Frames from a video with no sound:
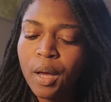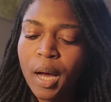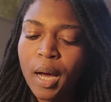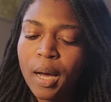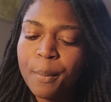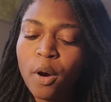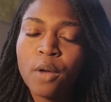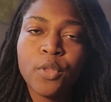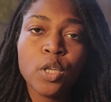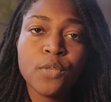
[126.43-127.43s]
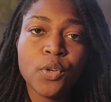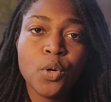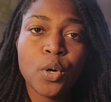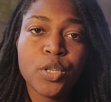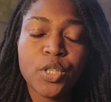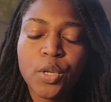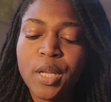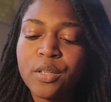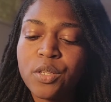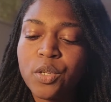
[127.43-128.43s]
Um, those of you who are
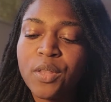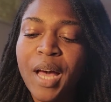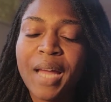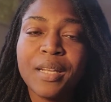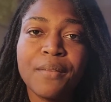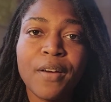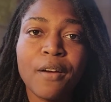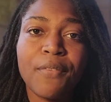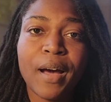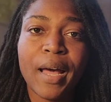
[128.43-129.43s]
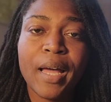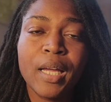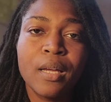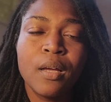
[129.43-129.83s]
students, do the ID verify.